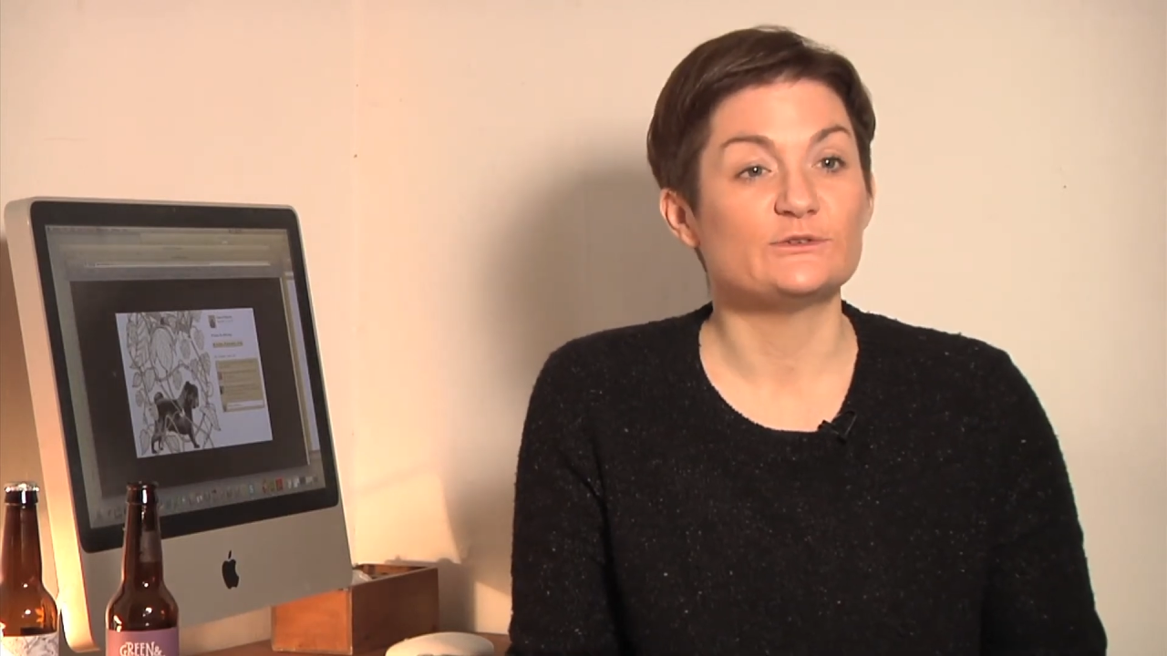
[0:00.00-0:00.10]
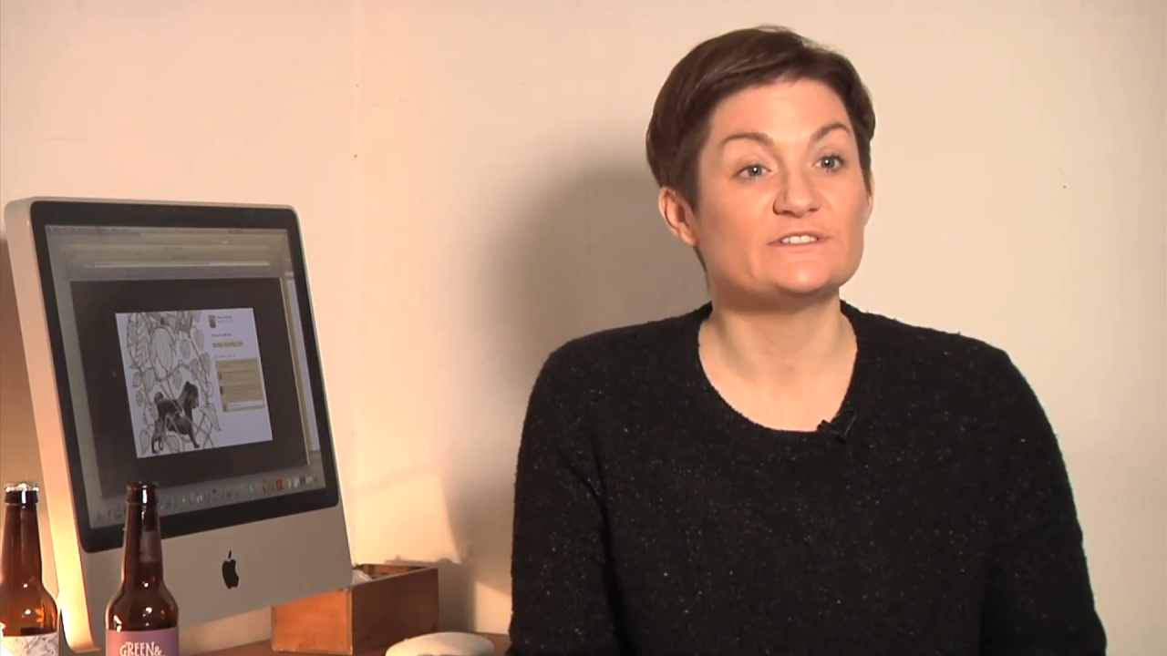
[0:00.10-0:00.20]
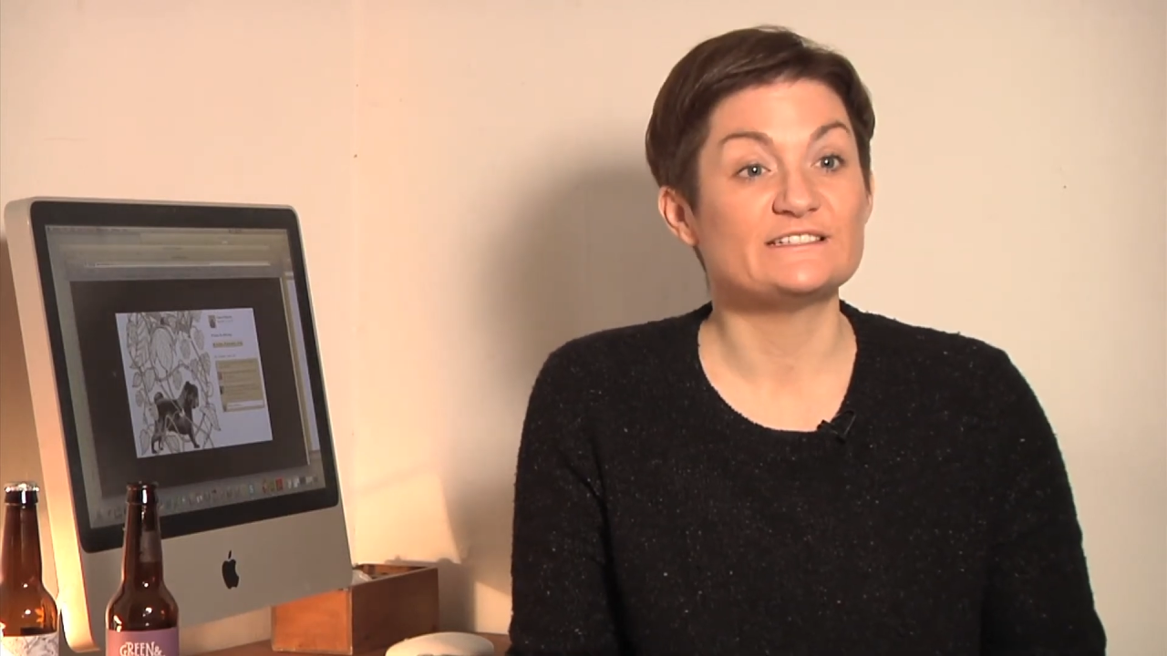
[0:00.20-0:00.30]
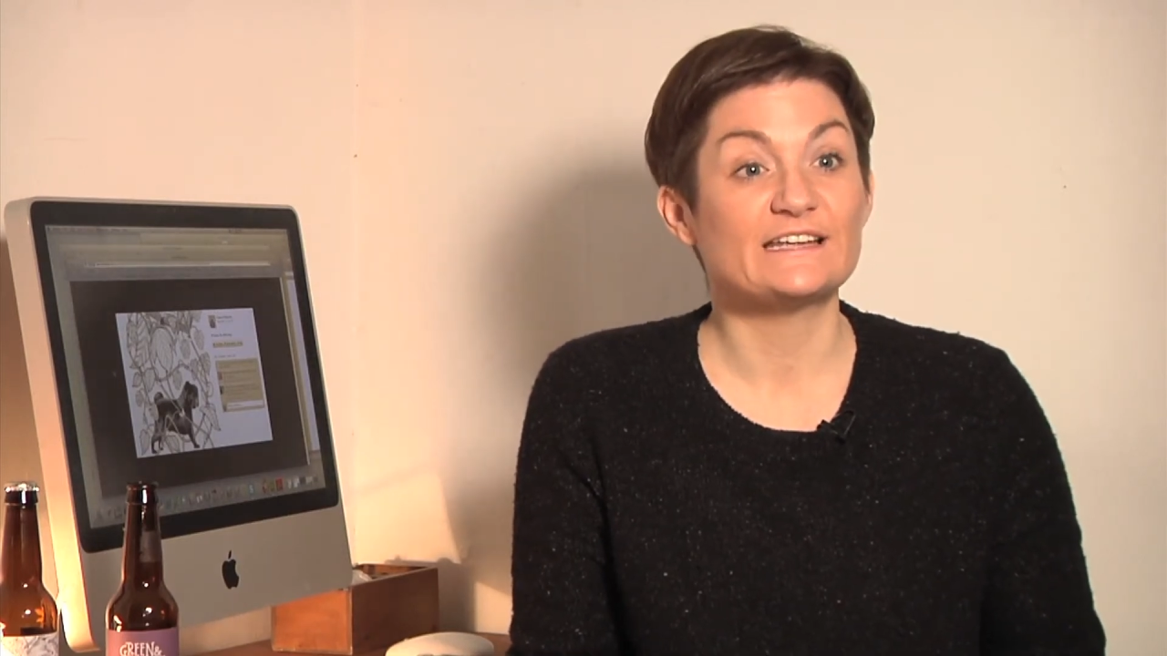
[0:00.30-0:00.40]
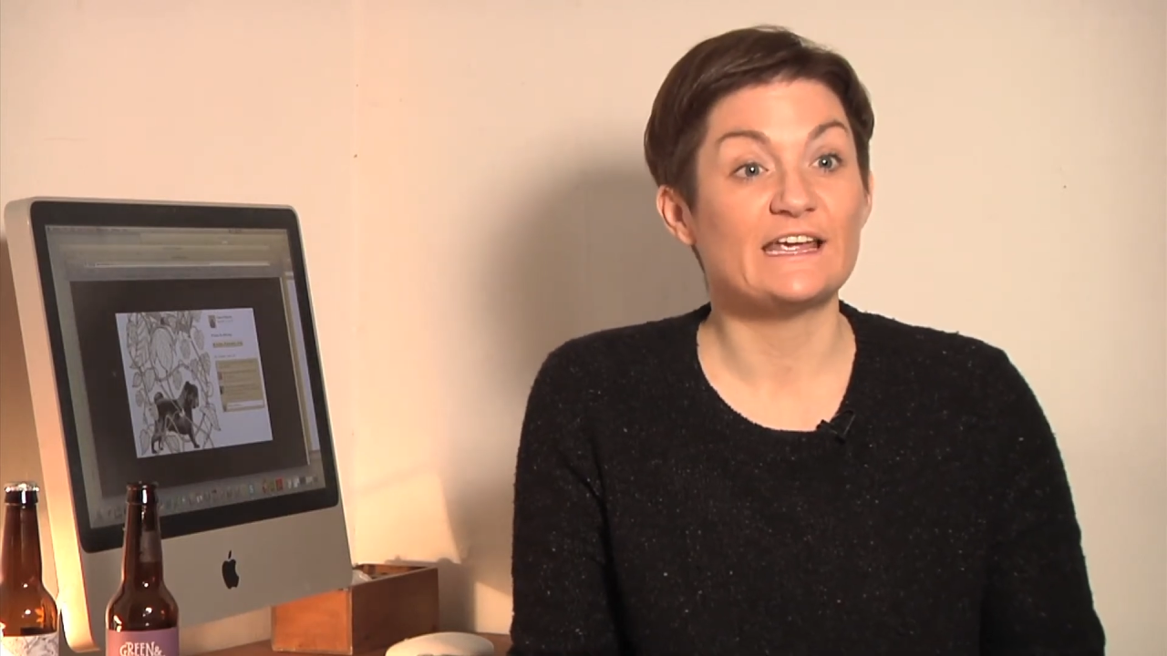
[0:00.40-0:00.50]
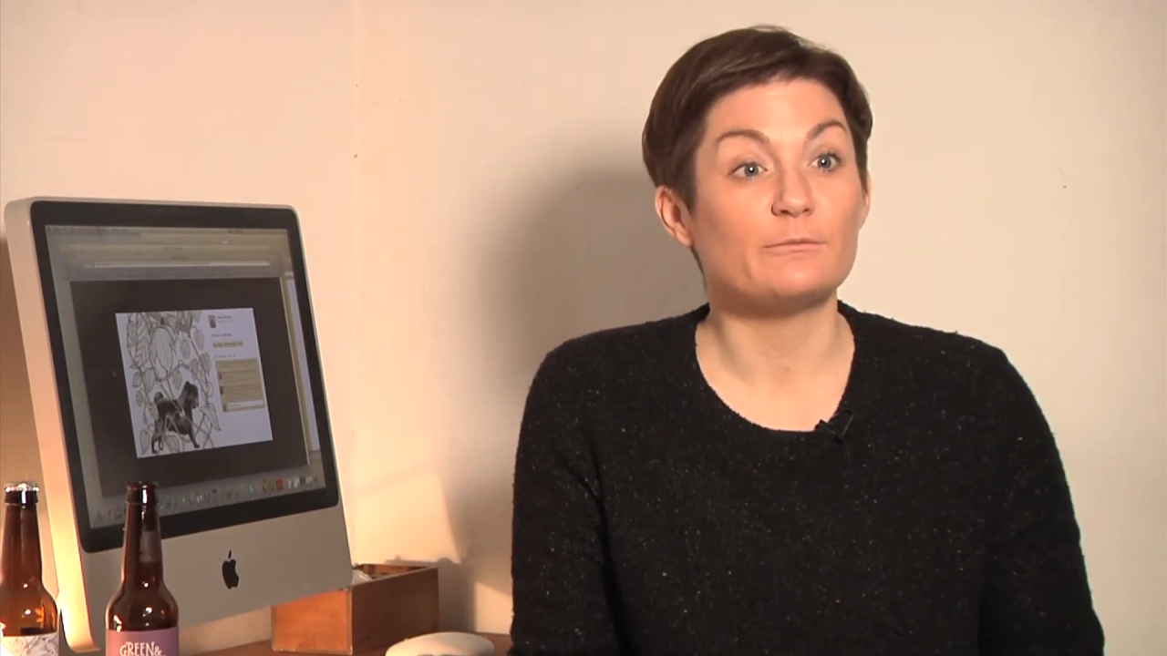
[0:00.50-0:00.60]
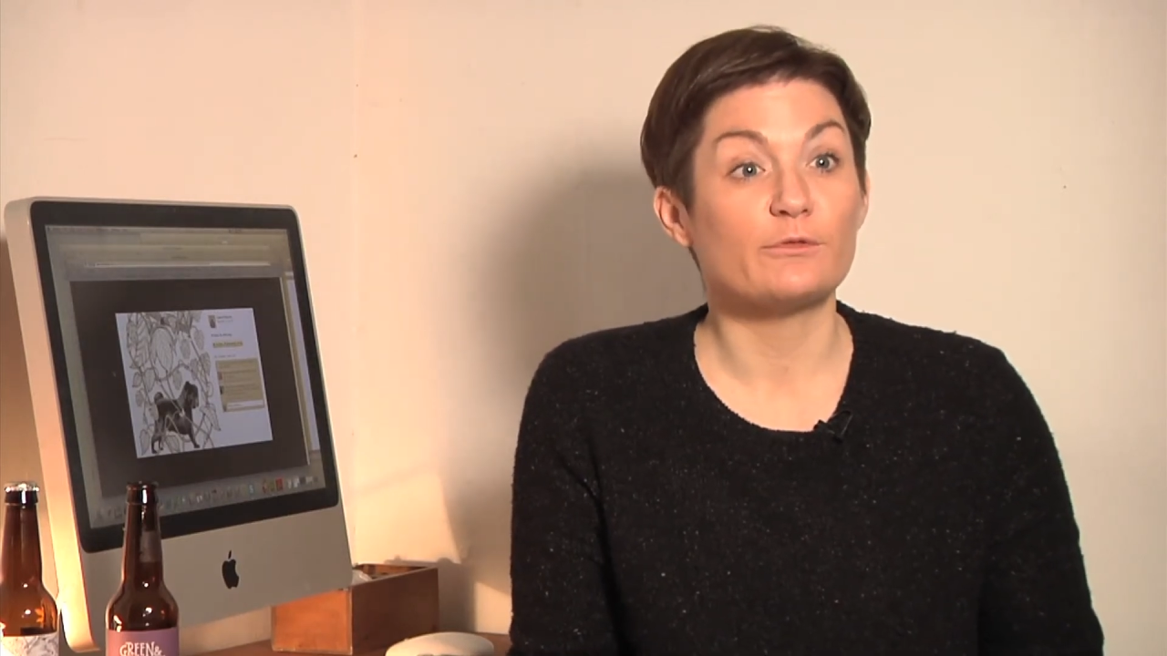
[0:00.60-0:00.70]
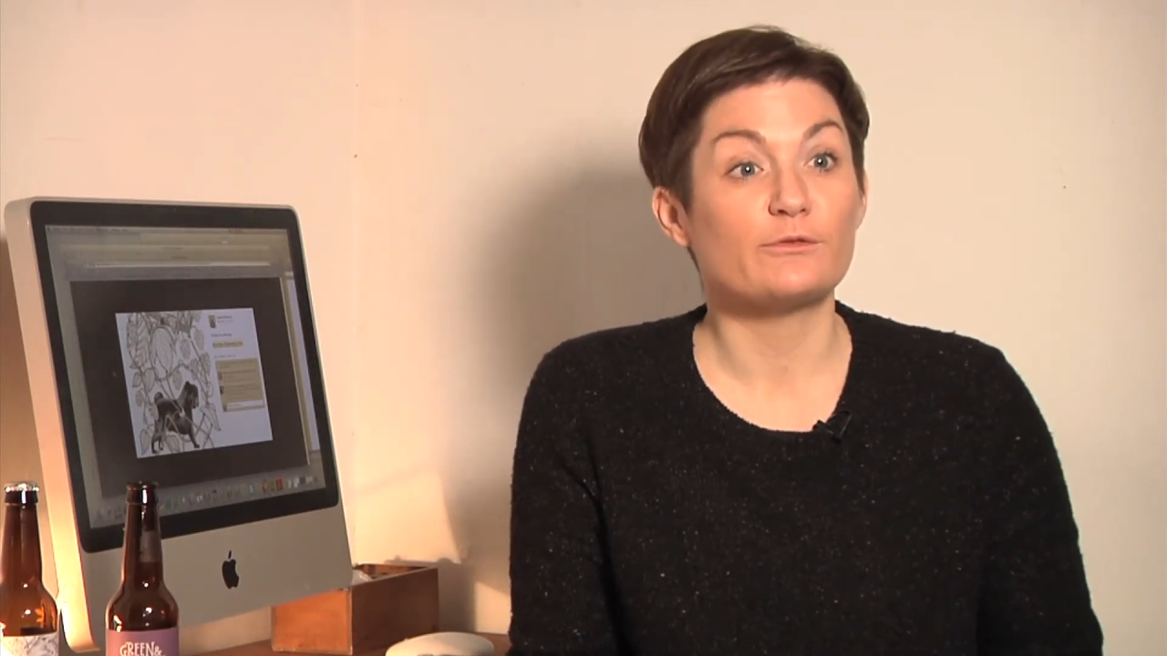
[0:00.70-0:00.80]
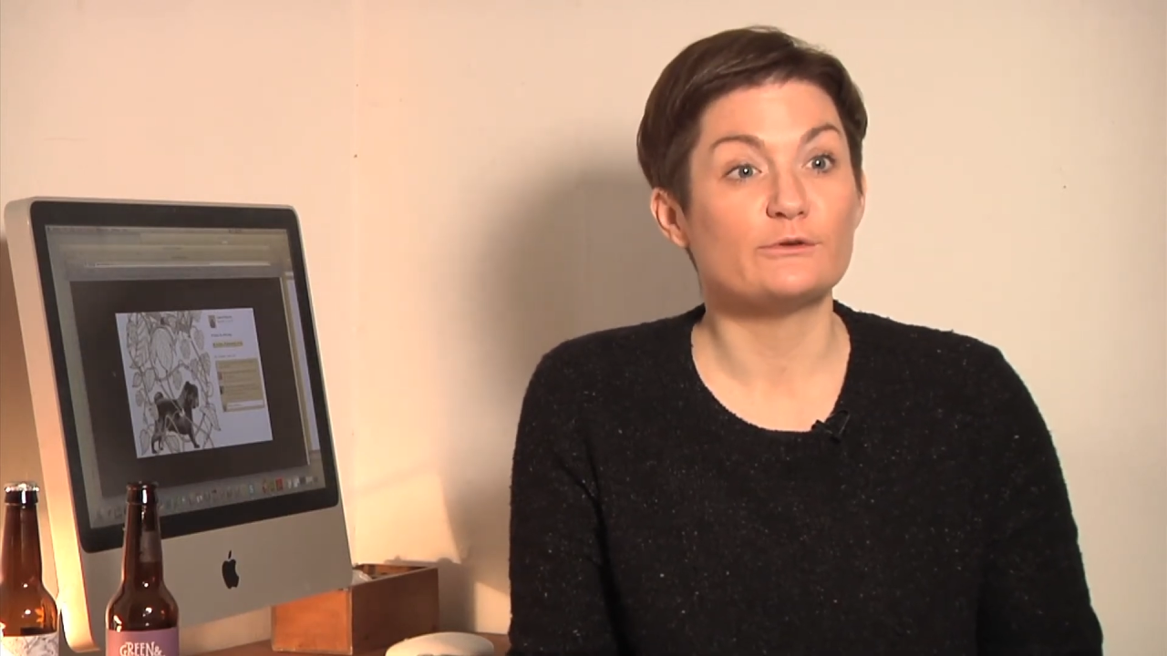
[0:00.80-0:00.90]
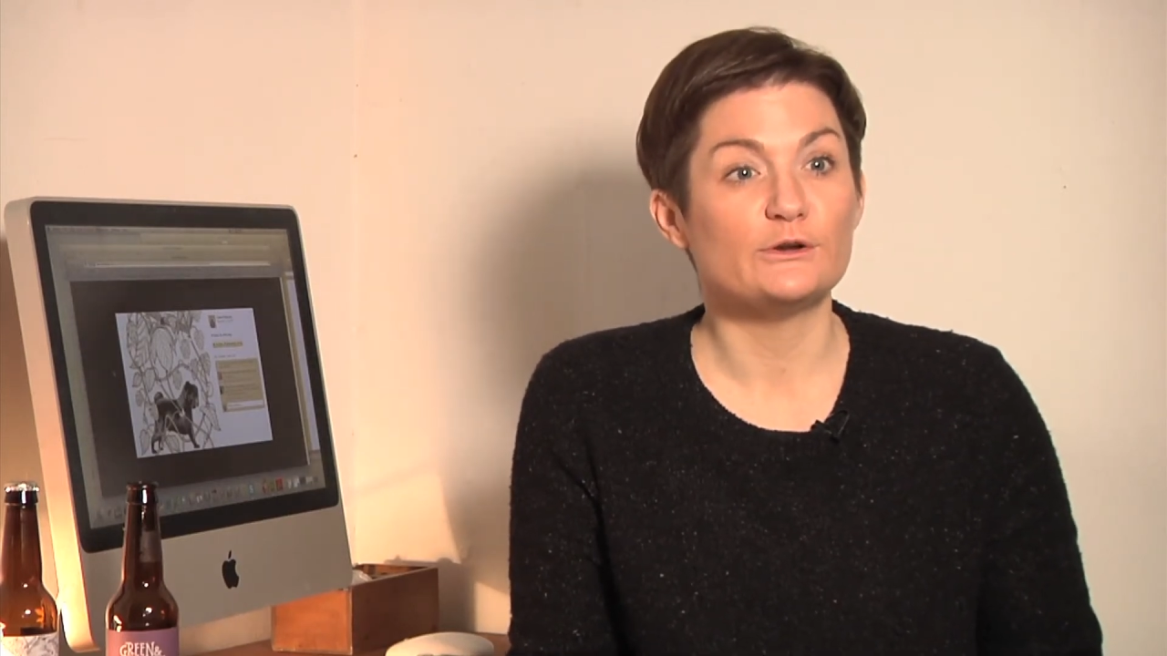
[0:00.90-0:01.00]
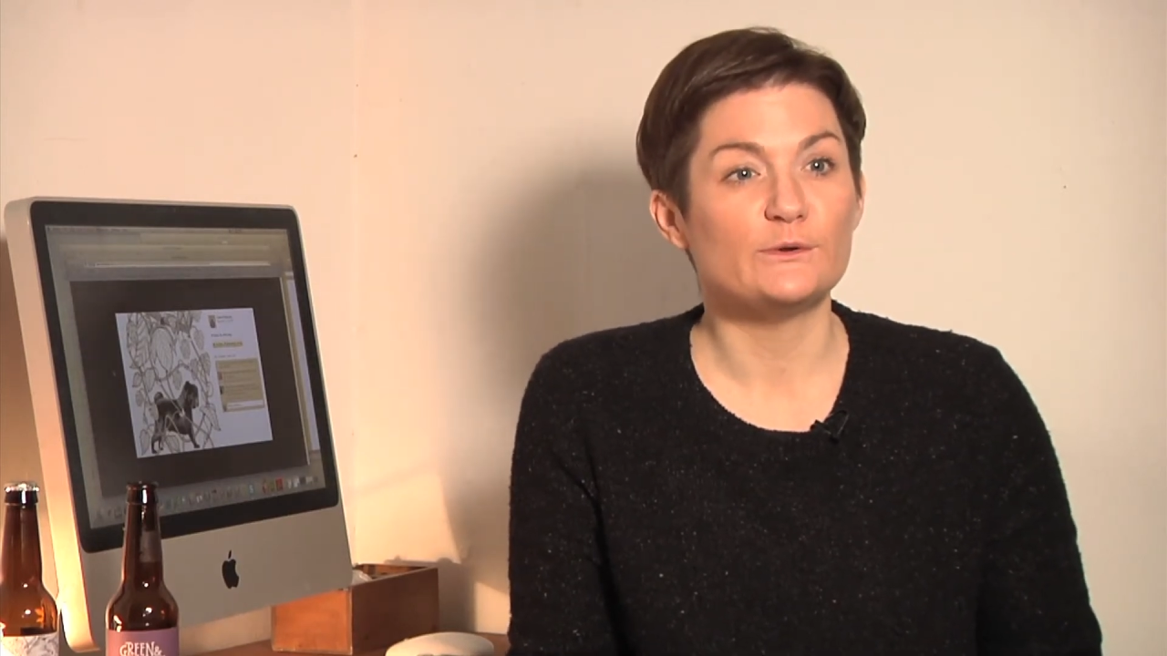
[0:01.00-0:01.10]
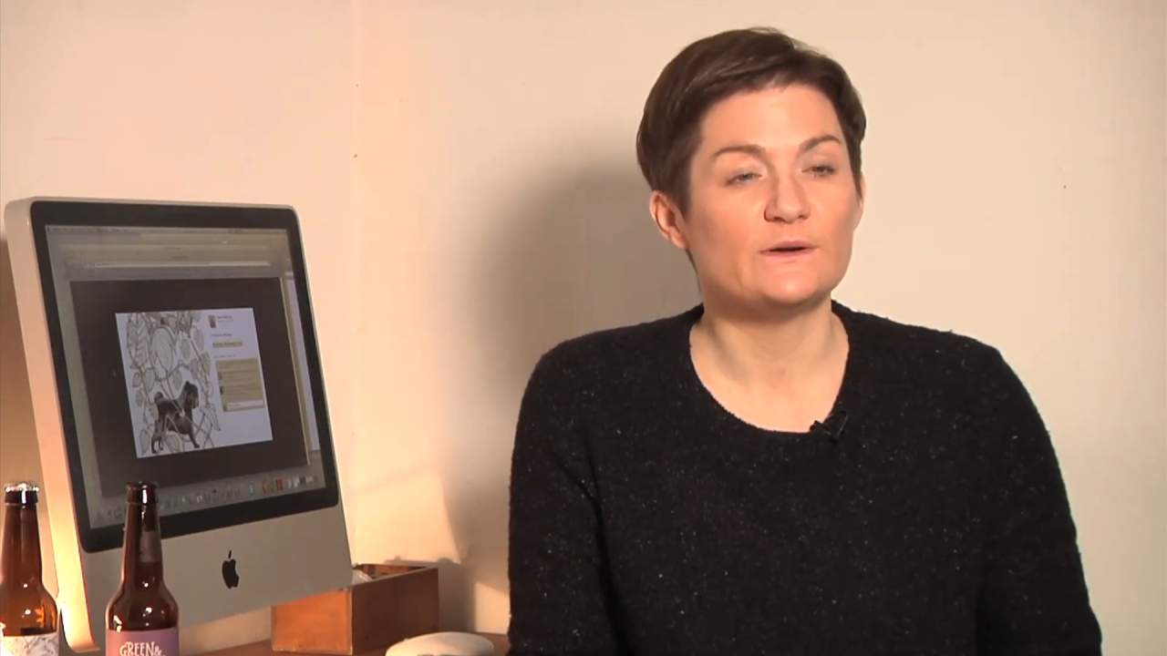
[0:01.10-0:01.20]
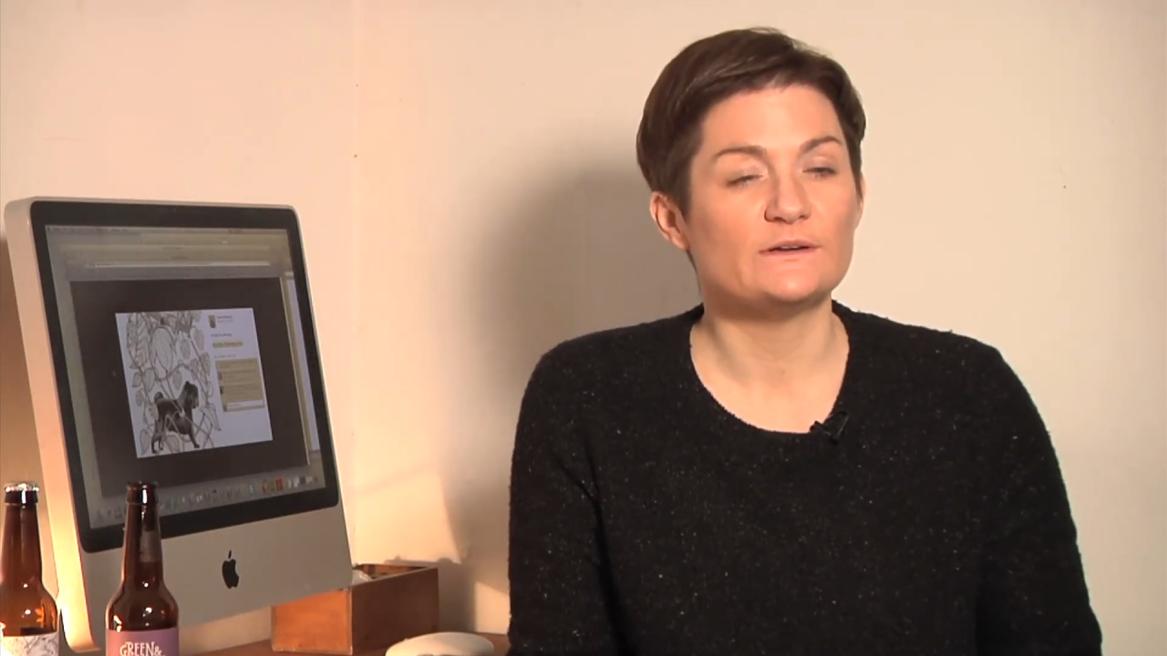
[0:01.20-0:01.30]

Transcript: of skip through